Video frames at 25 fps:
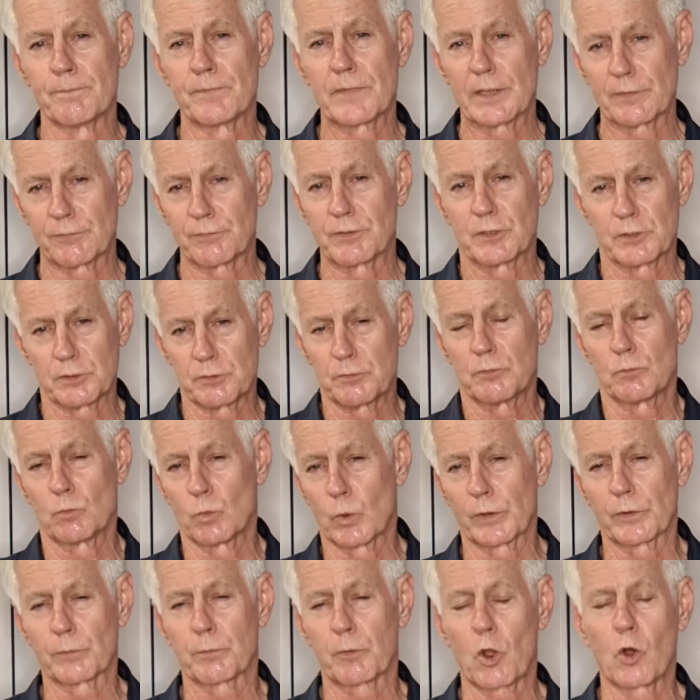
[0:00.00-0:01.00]
if you
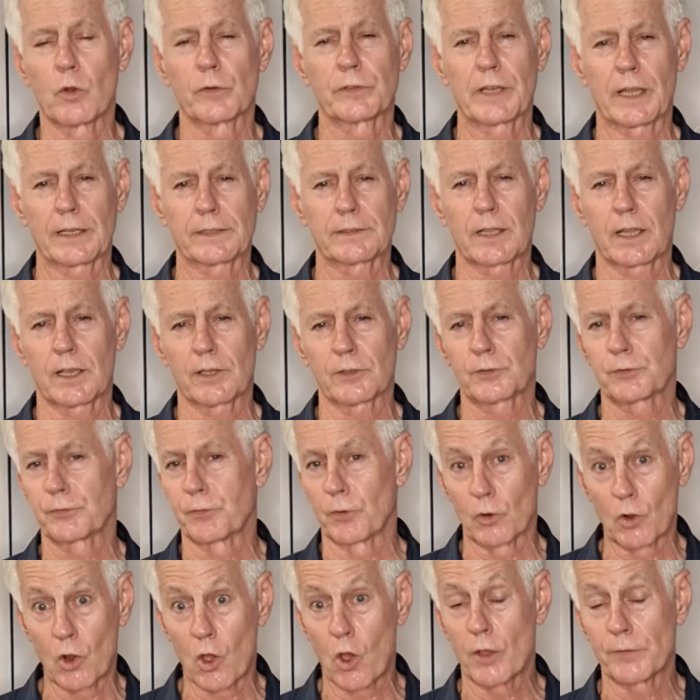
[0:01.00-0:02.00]
want to contact us for
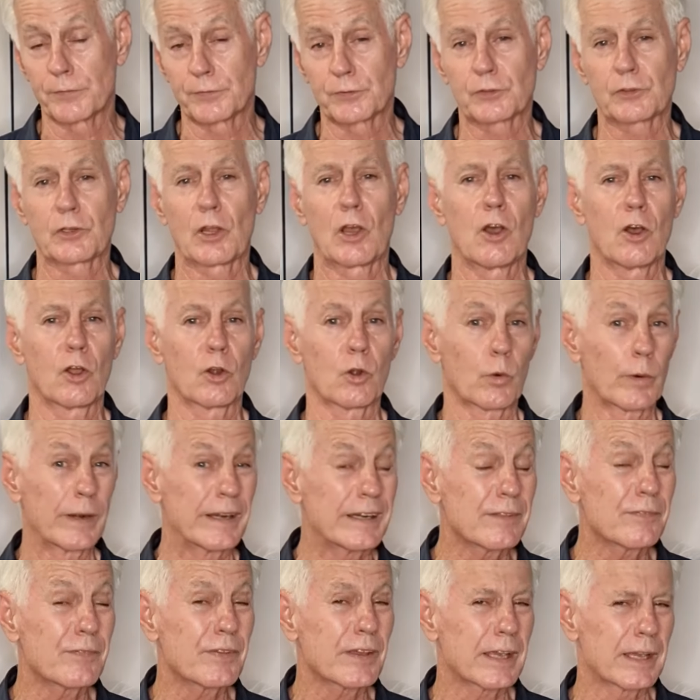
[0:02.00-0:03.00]
lifestyle or
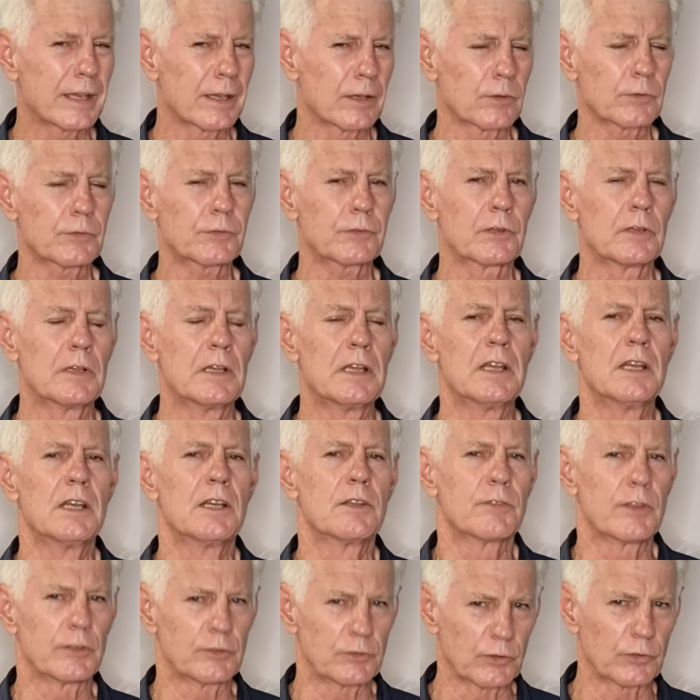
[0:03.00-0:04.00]
anything else
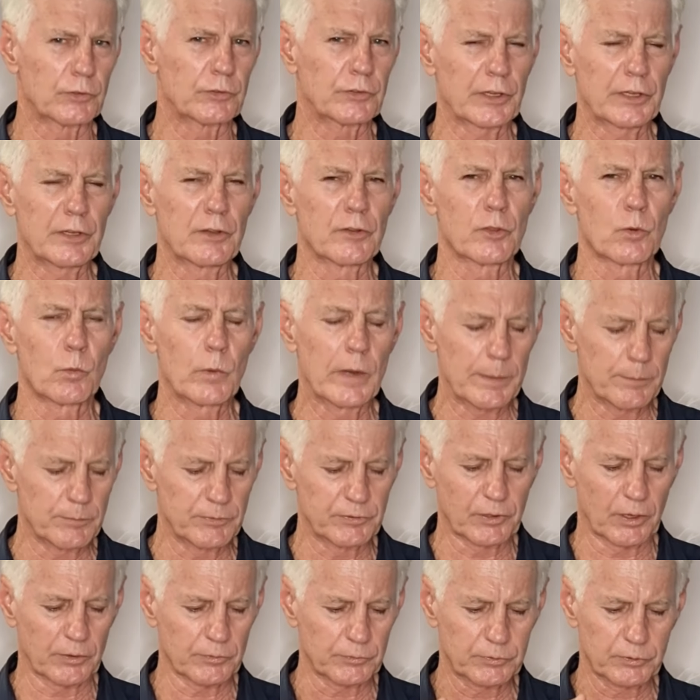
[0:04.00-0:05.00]
that you see on the
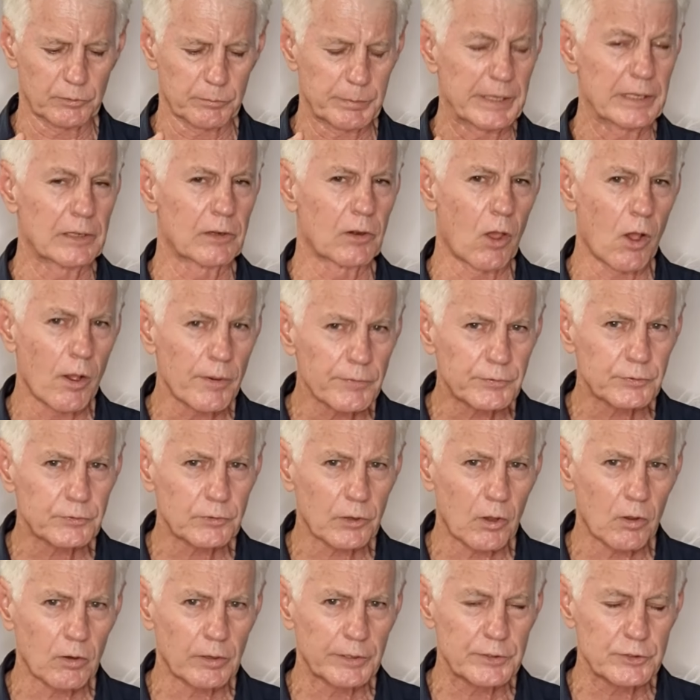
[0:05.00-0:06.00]
website. So it could be
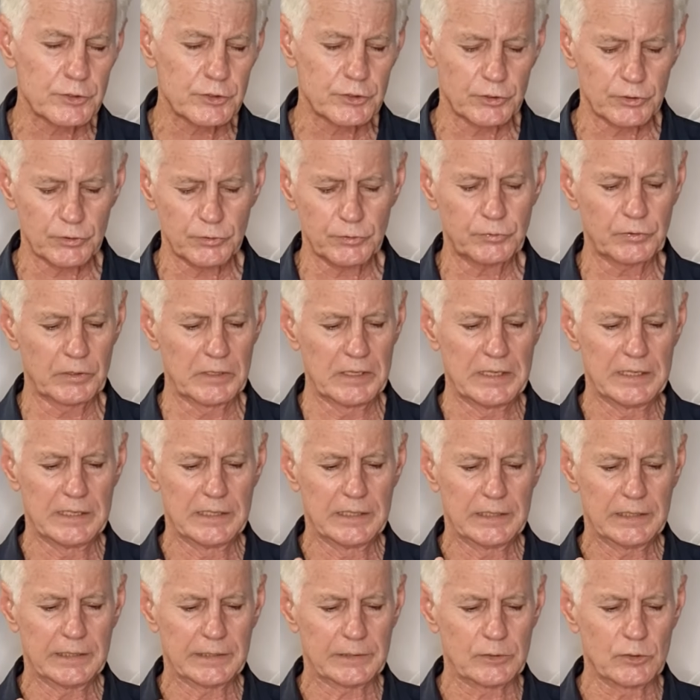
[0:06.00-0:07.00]
lifestyle issues,
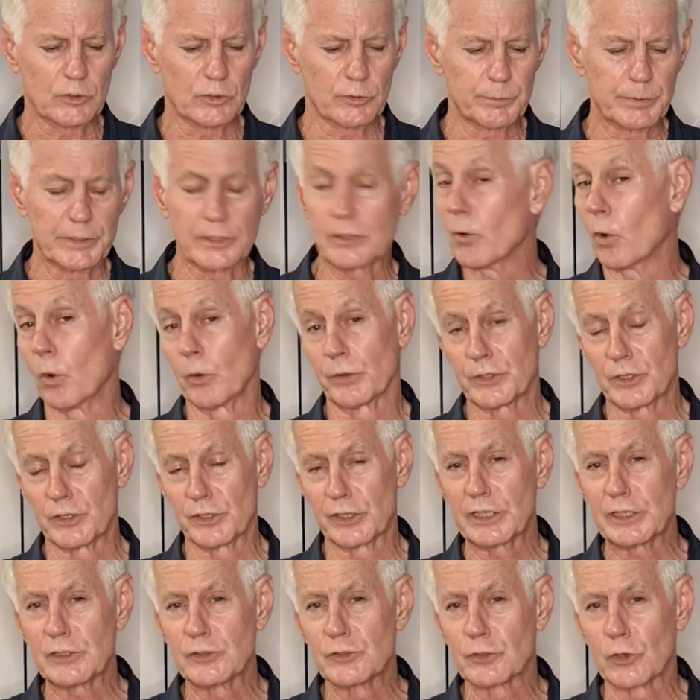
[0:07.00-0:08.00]
it could be what you
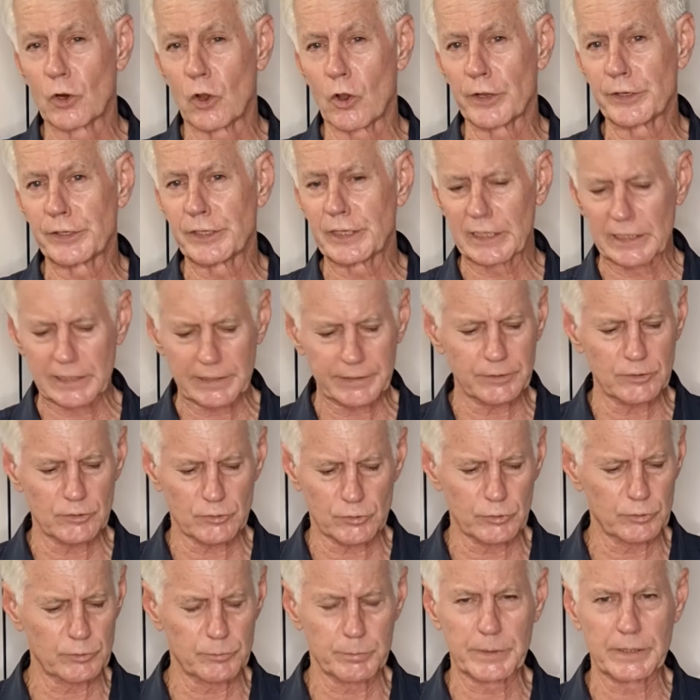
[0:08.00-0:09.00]
need, dry needling, it
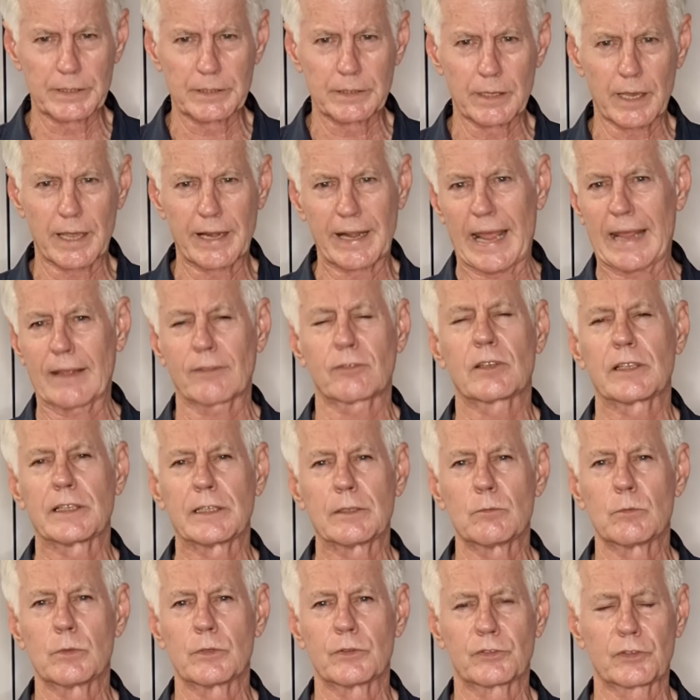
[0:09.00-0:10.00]
could be an
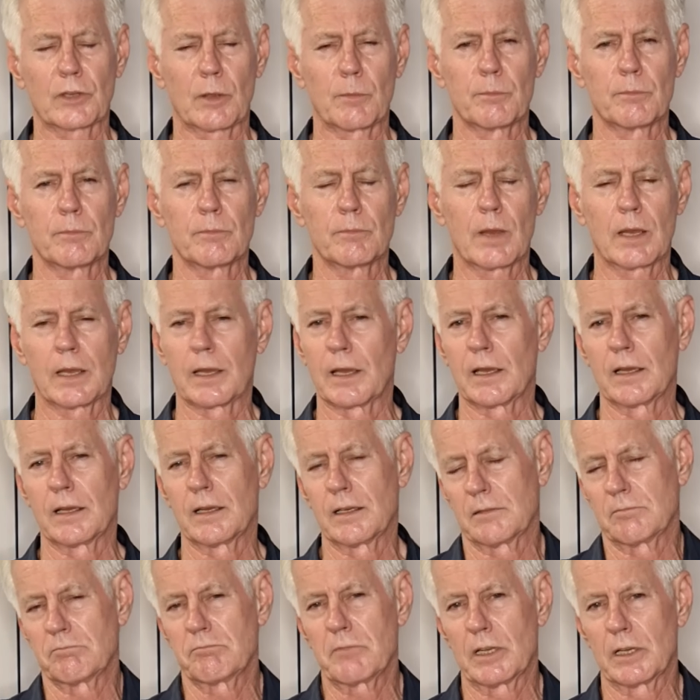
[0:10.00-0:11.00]
athlete with some
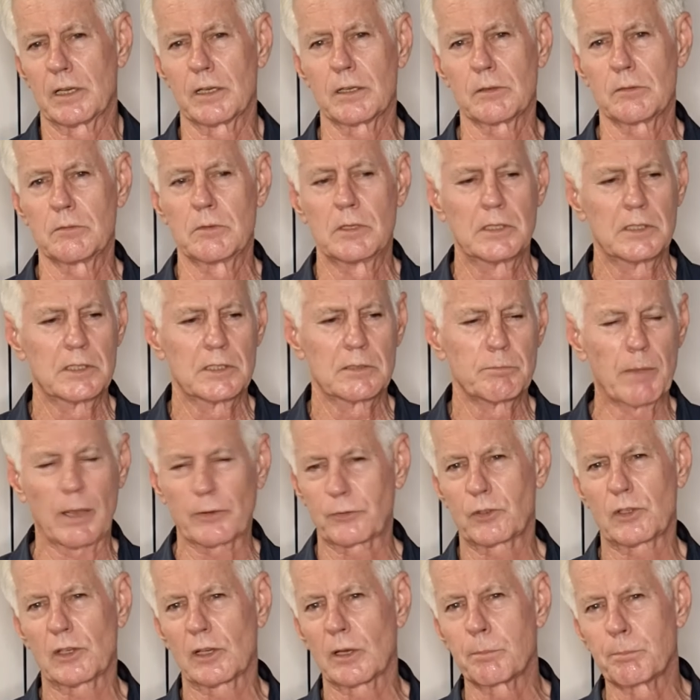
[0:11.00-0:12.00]

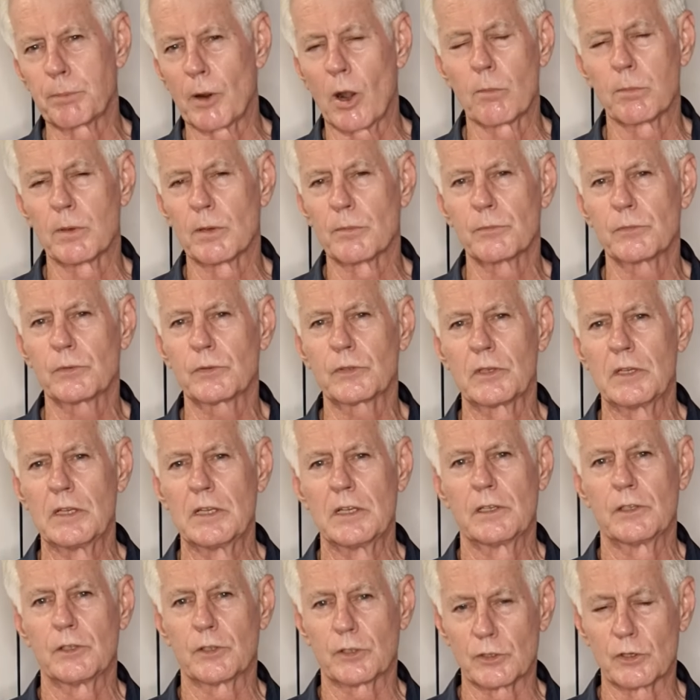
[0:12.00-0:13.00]
muscular problems.
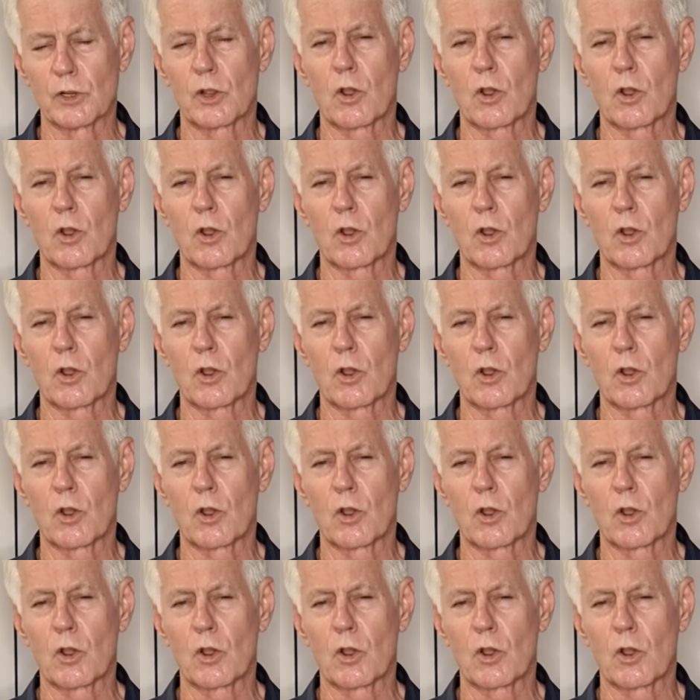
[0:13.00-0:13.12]
You can